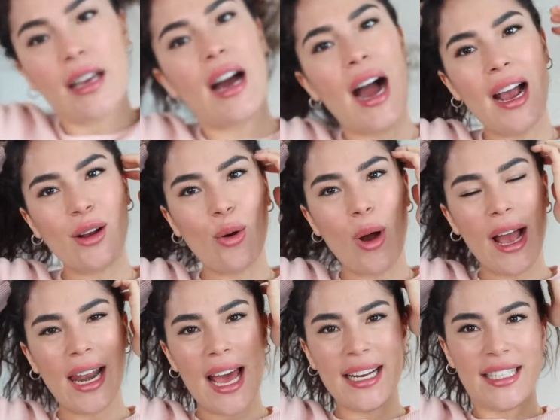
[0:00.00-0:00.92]
I
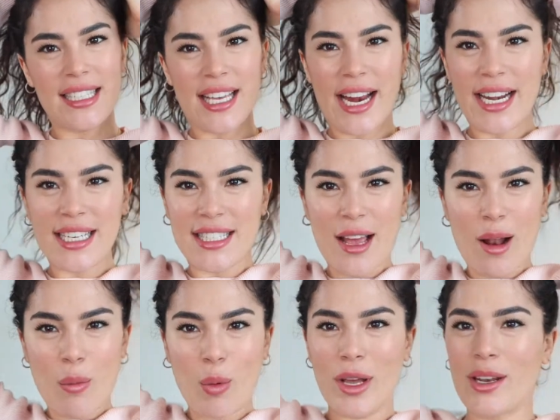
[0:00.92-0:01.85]
quite like this
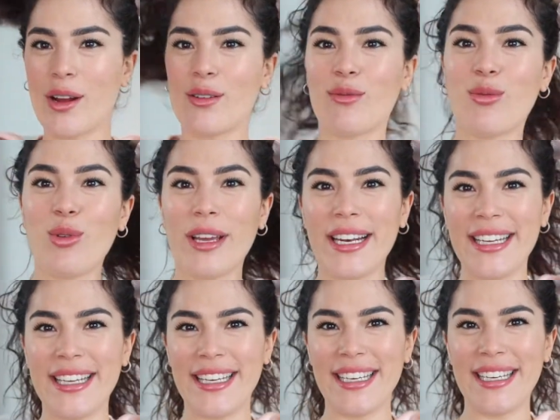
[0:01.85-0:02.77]
hairstyle. We don't
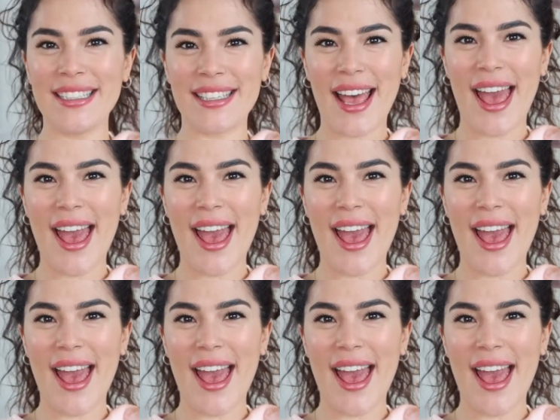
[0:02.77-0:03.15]
really need